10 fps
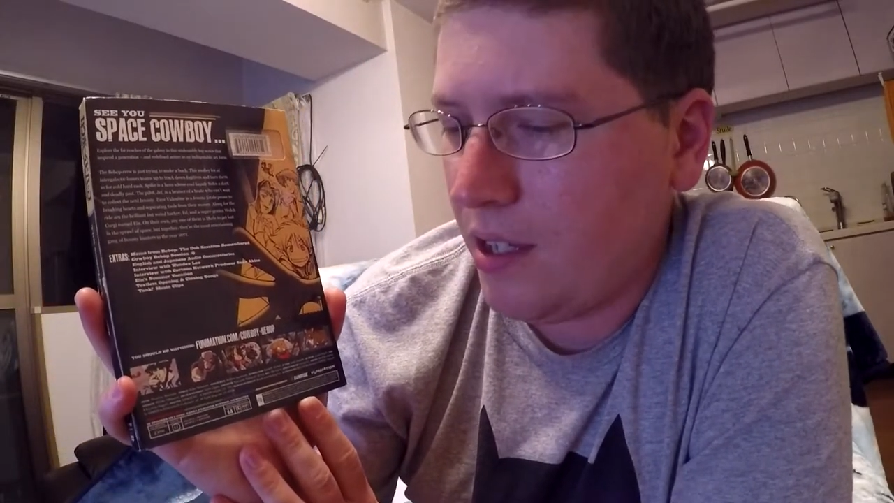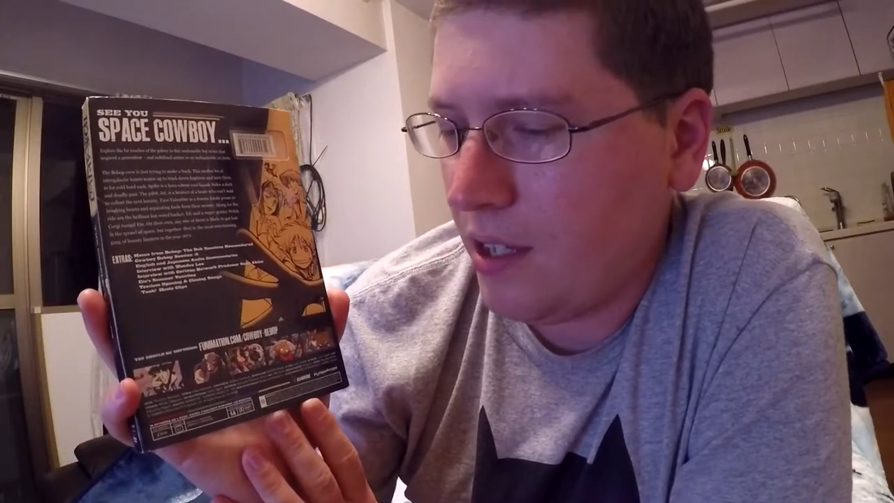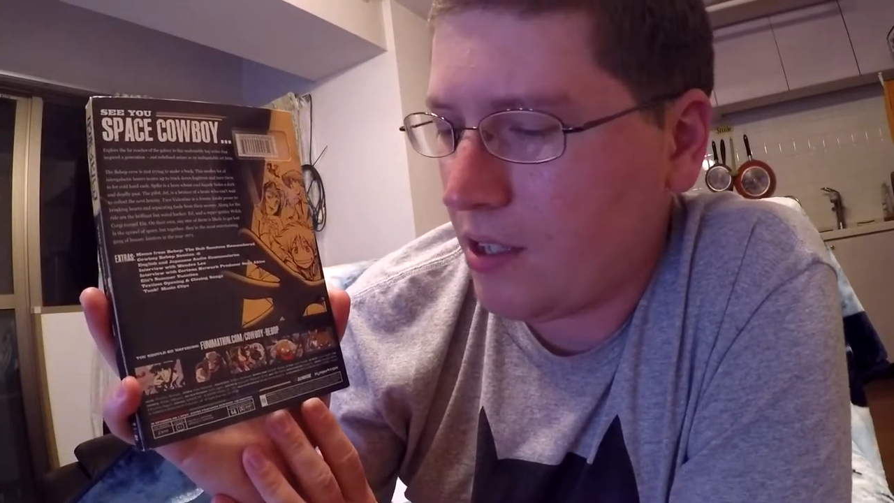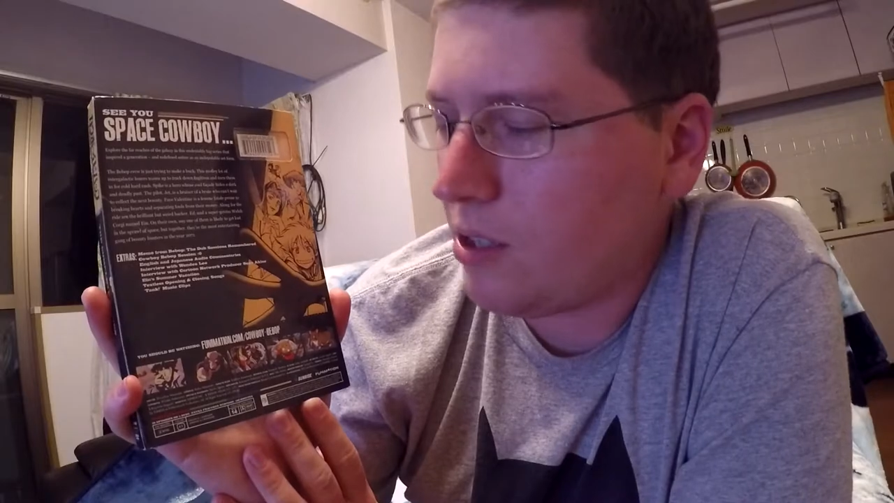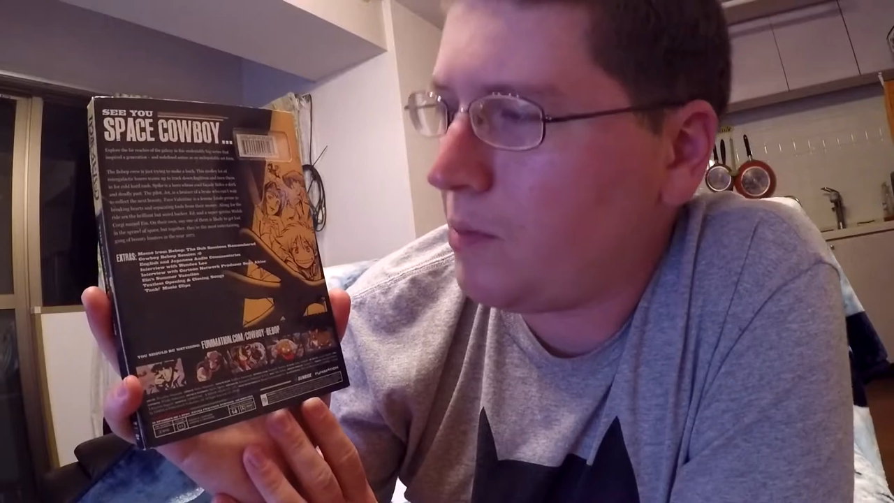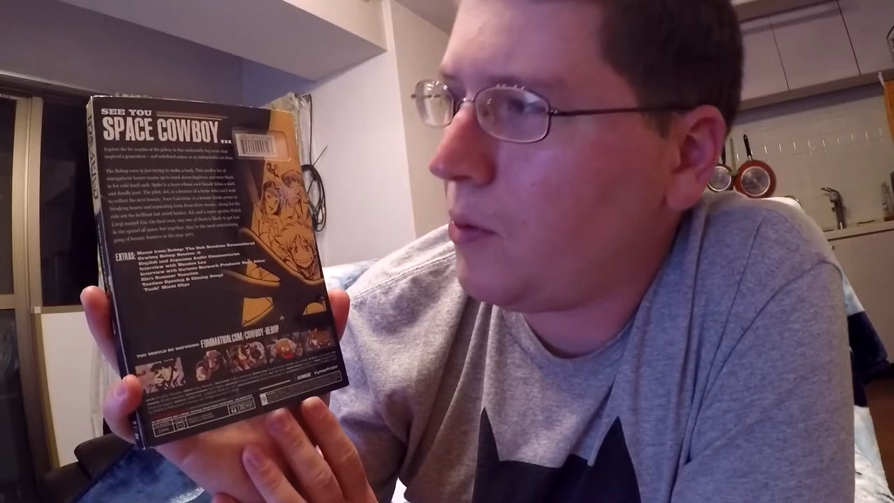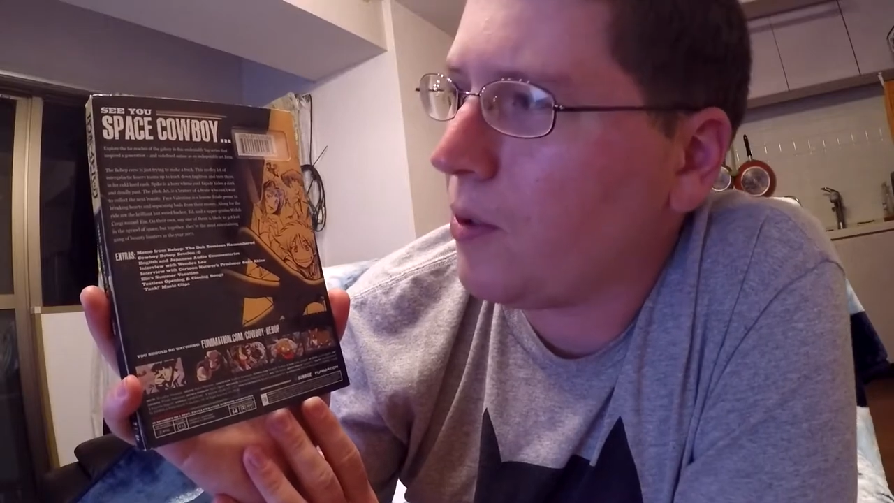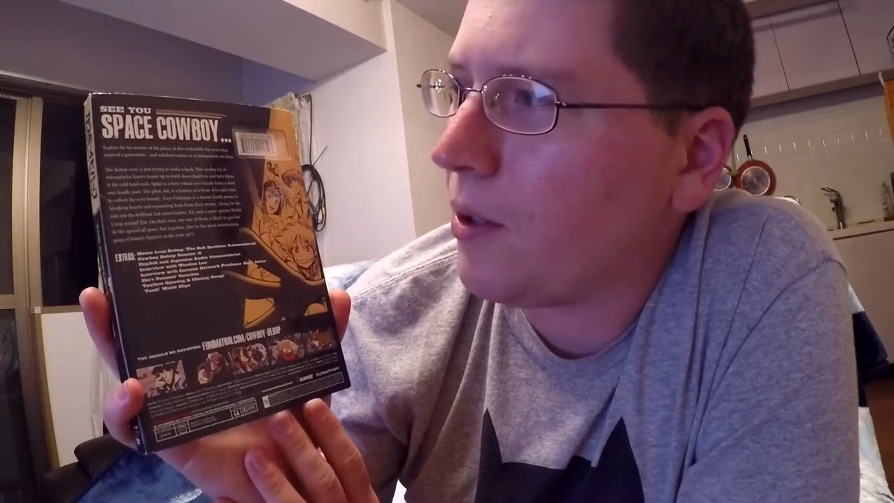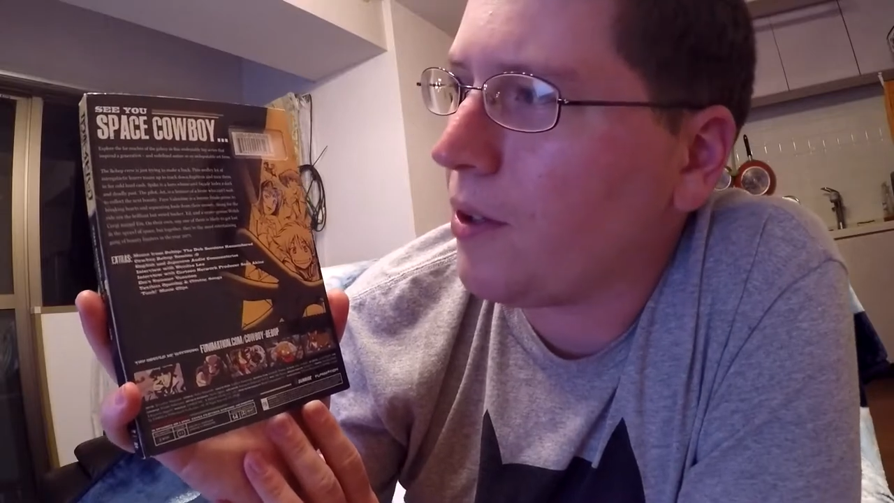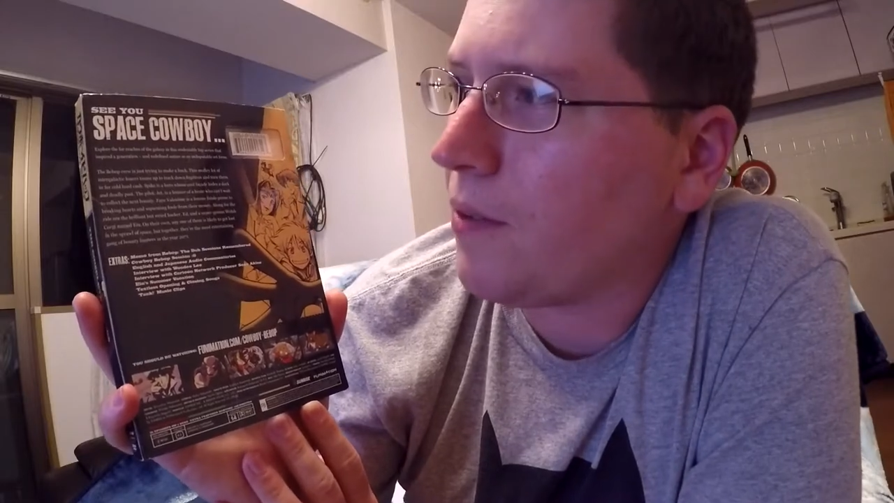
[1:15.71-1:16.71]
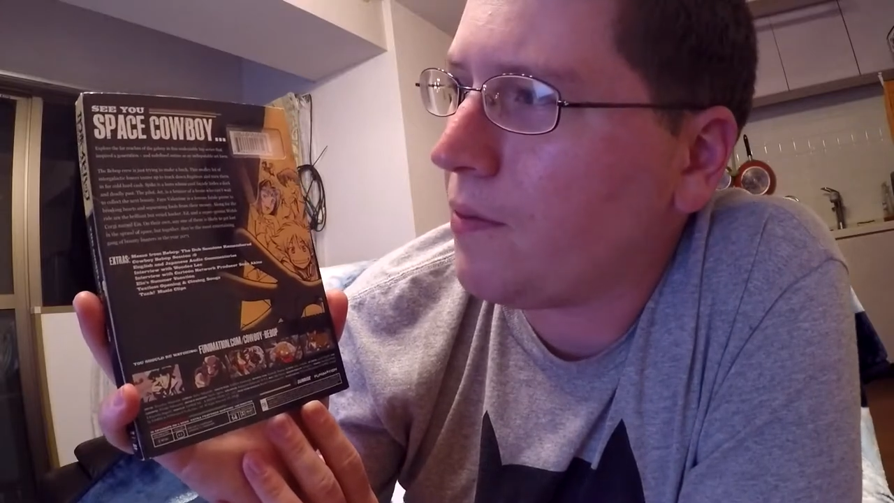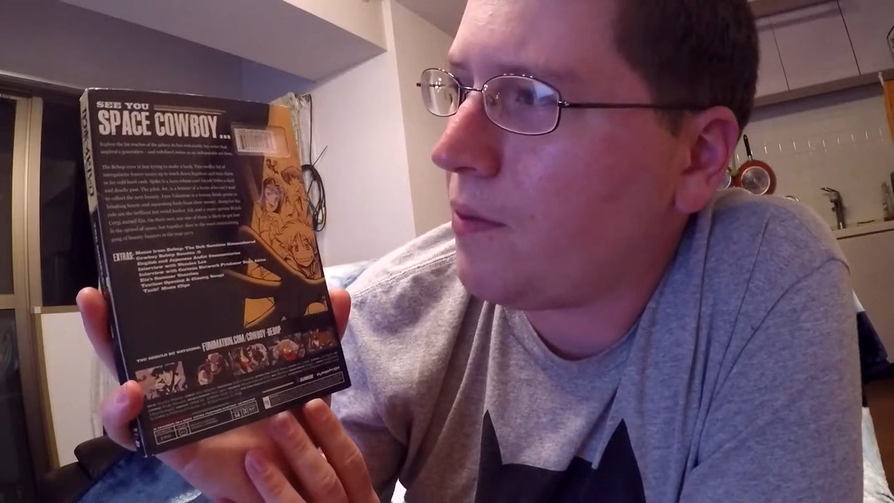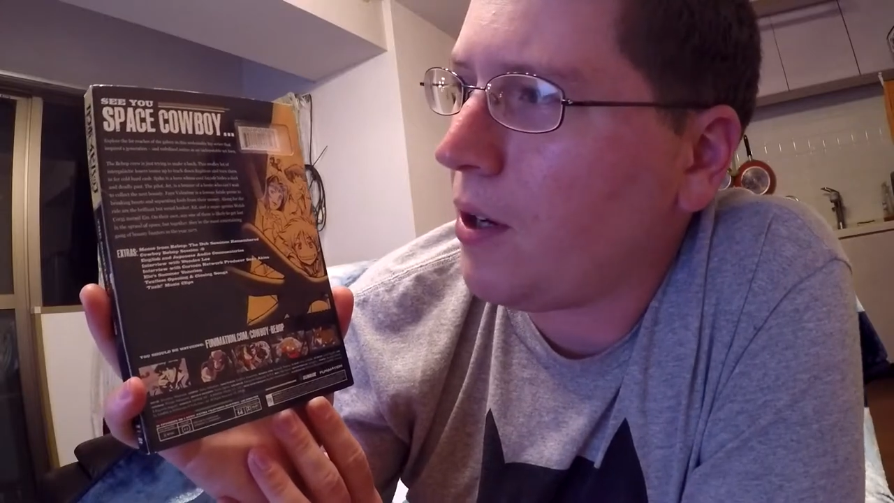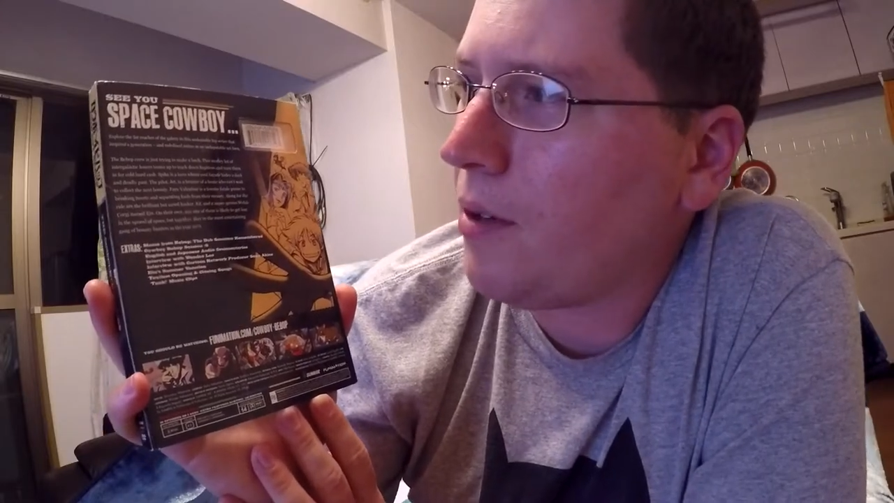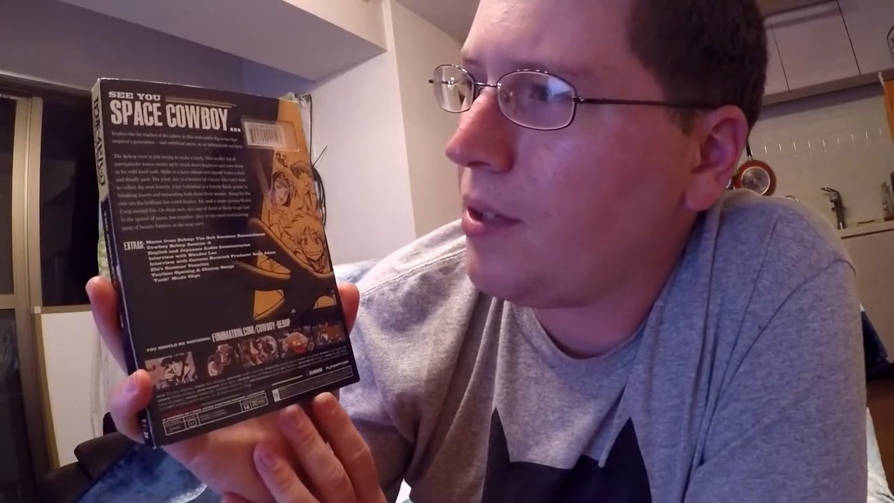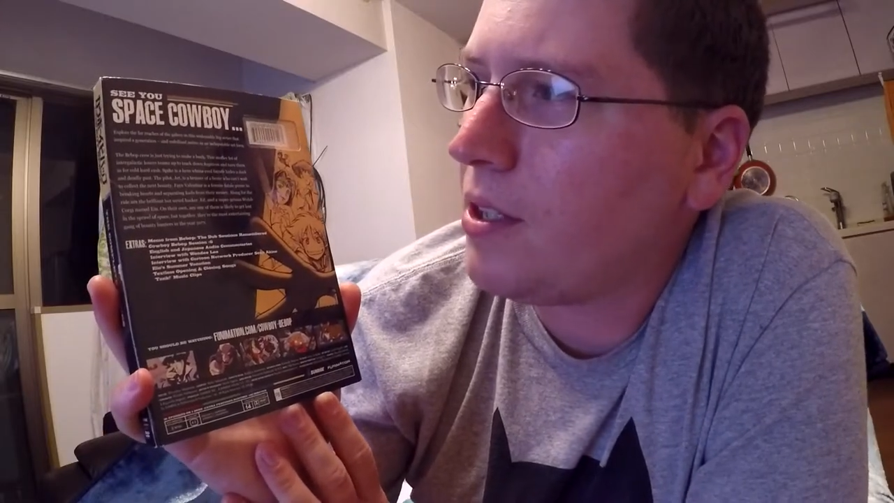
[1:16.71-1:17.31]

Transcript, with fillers: Explore the far